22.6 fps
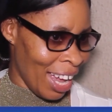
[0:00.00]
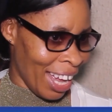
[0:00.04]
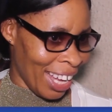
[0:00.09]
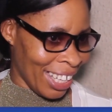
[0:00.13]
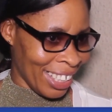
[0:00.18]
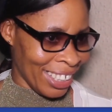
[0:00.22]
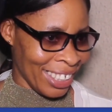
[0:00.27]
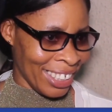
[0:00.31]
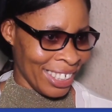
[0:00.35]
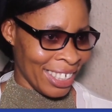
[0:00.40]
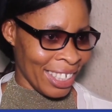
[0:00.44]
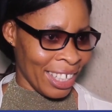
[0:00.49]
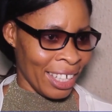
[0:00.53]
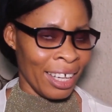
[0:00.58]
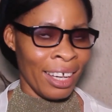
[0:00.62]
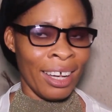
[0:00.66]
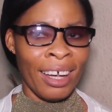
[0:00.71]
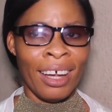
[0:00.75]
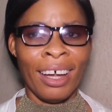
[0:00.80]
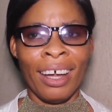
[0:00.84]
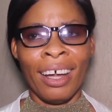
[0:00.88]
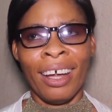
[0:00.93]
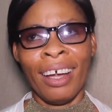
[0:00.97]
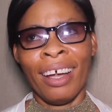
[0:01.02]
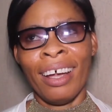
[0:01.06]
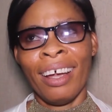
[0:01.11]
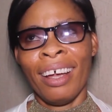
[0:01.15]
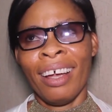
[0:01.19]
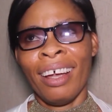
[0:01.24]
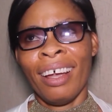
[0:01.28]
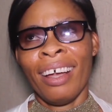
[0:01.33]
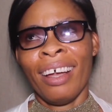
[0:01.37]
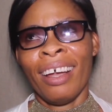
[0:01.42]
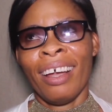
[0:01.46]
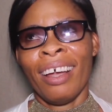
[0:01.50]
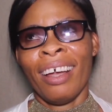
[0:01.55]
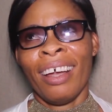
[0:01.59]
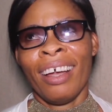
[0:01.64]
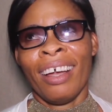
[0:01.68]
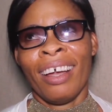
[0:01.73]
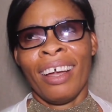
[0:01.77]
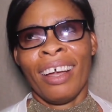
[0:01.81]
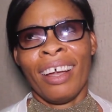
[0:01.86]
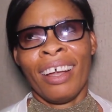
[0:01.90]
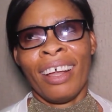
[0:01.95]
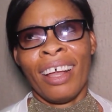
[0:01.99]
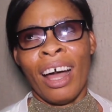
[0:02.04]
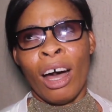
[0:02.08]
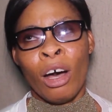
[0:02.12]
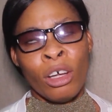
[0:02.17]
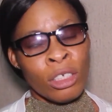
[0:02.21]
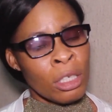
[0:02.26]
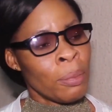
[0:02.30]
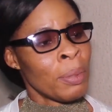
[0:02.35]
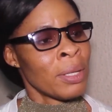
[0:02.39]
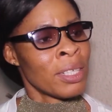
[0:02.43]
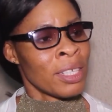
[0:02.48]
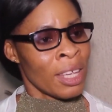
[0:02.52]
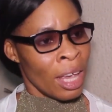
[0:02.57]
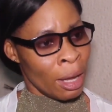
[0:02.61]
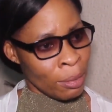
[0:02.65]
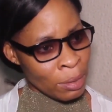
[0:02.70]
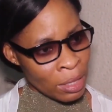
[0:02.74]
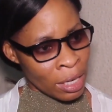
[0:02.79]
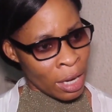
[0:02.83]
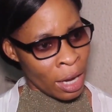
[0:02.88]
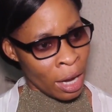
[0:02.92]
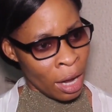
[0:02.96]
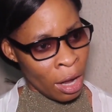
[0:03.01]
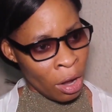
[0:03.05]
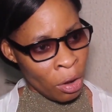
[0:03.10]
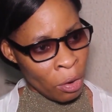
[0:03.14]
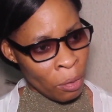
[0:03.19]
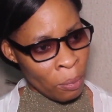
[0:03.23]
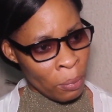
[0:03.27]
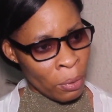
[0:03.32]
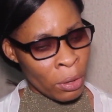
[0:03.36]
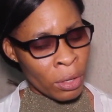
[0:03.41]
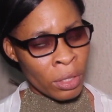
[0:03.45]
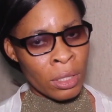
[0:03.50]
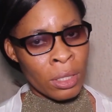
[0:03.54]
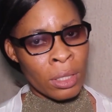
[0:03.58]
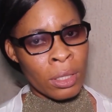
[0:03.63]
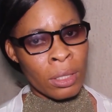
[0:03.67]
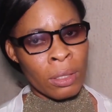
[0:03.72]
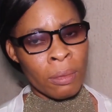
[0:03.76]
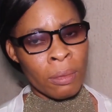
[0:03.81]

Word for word: and uh, I was a bit skeptical, but